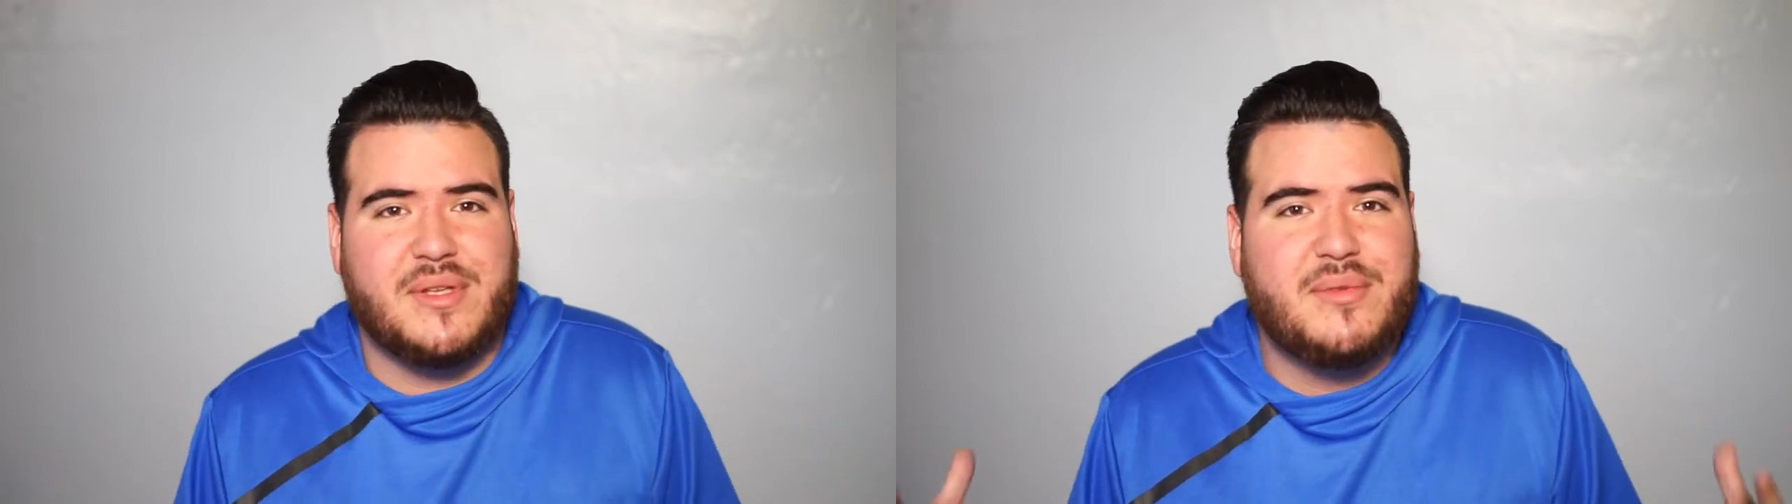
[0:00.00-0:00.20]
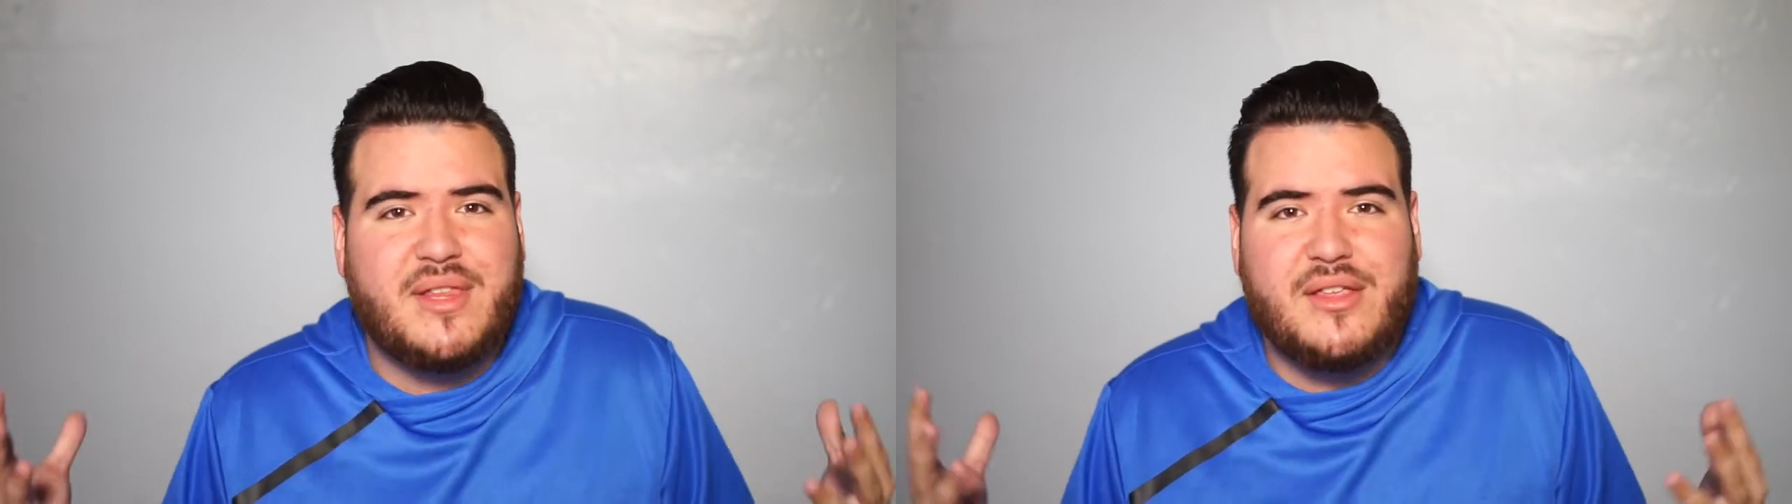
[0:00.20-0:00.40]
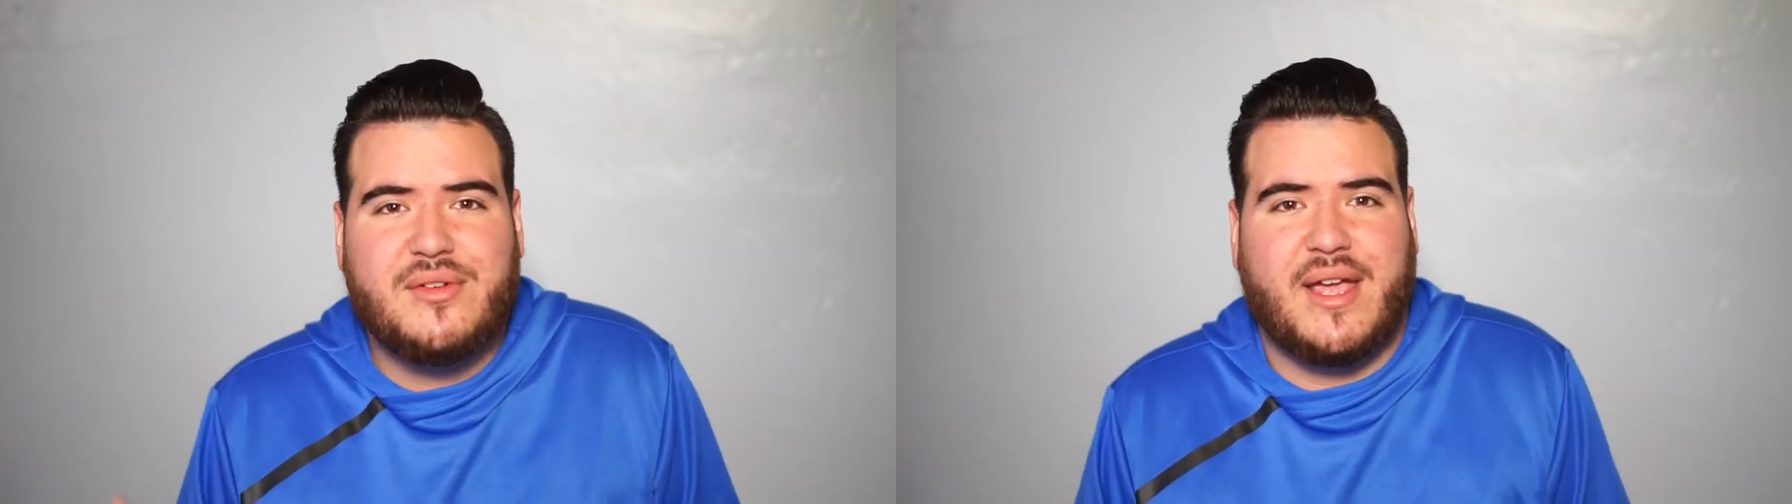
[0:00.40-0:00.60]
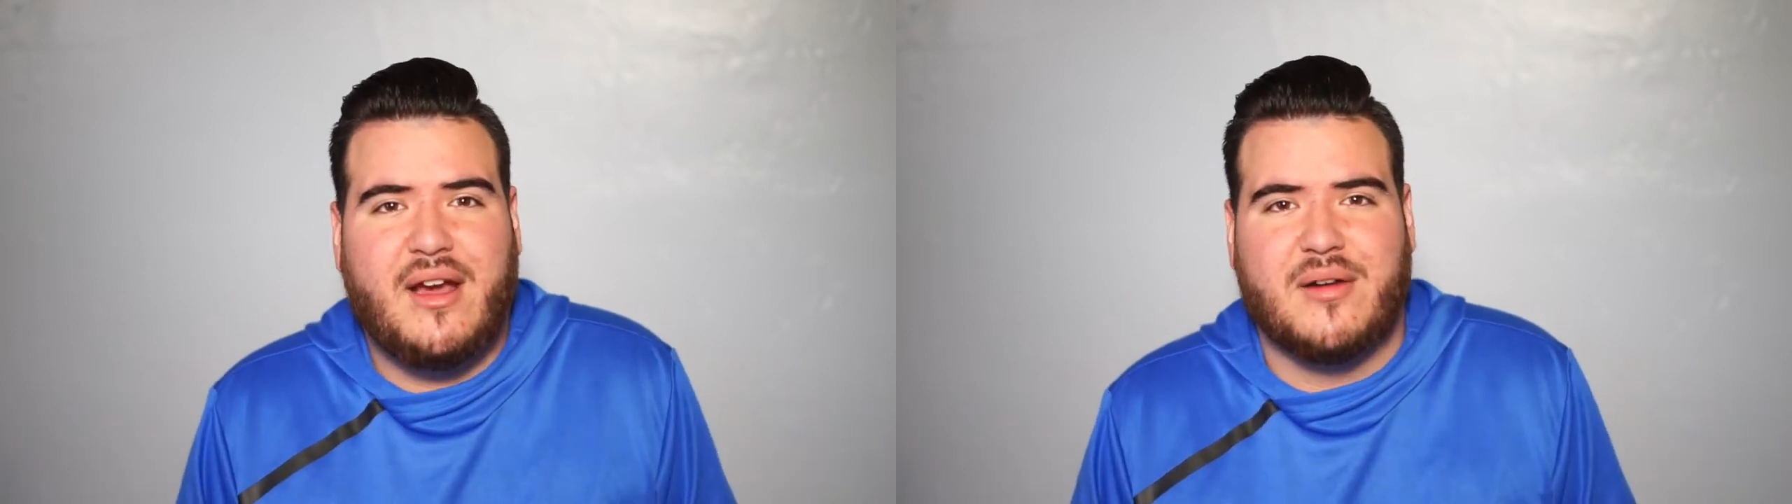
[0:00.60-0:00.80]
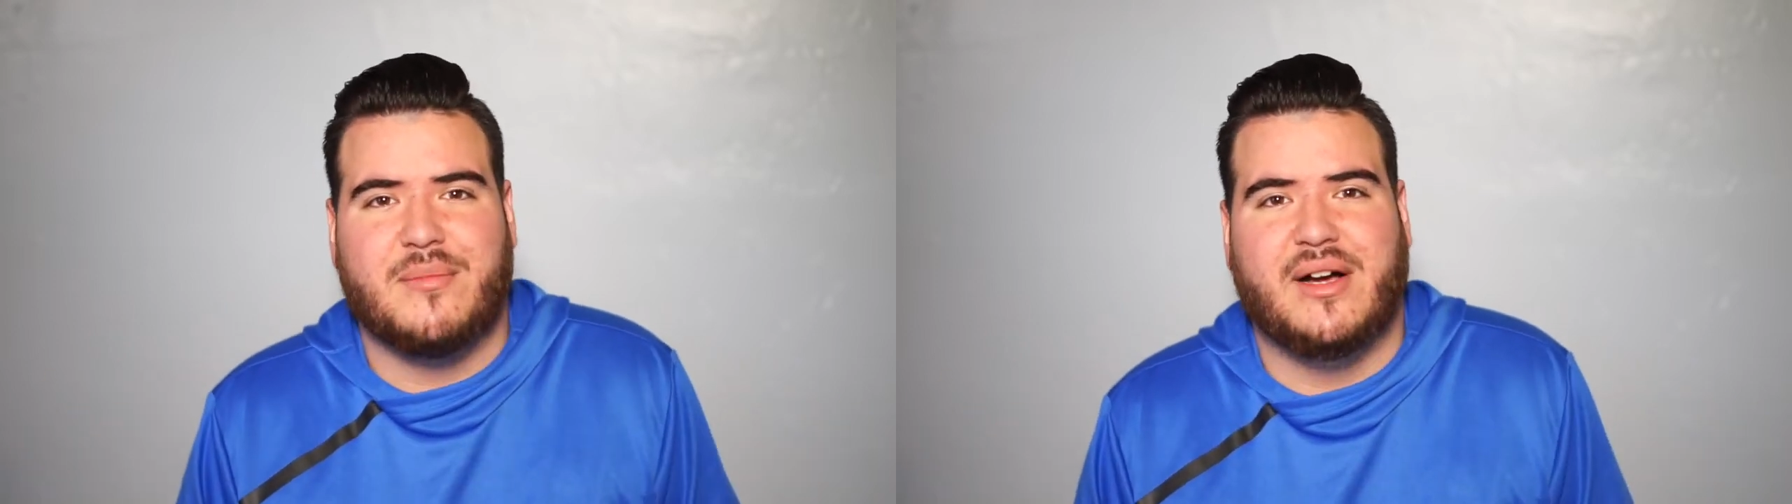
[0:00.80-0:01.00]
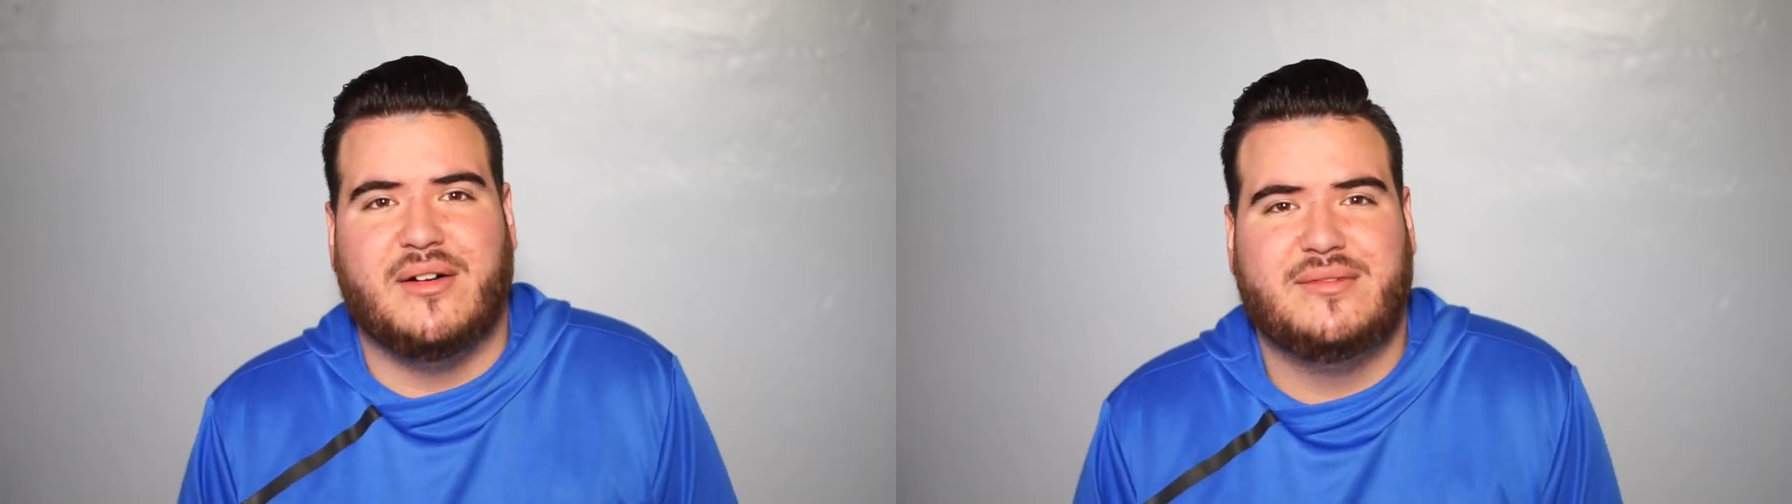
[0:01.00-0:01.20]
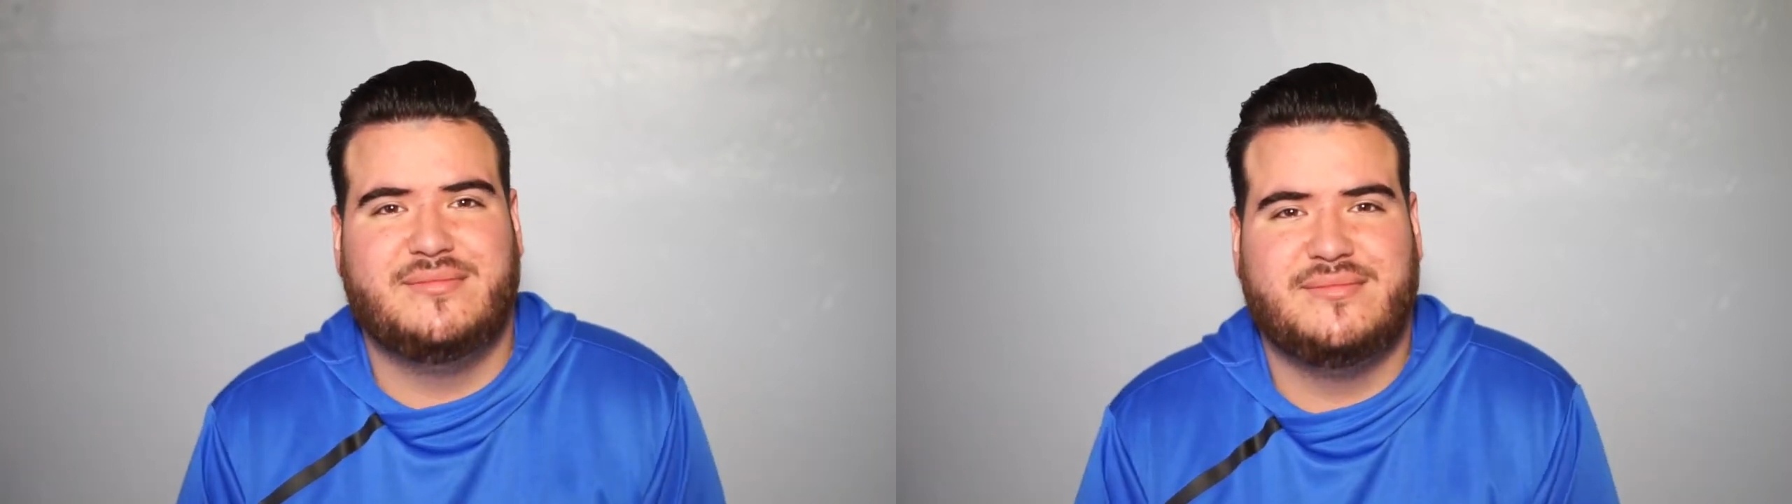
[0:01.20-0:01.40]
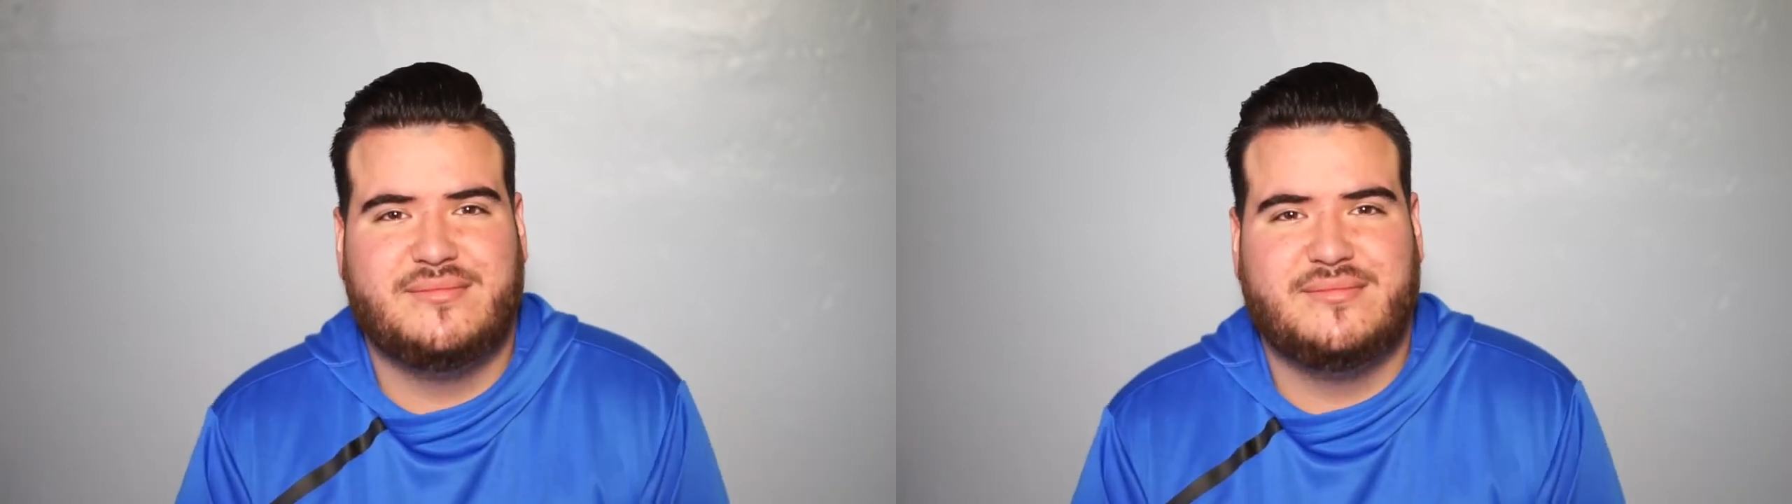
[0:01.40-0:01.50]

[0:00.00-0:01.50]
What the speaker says: people that you care about.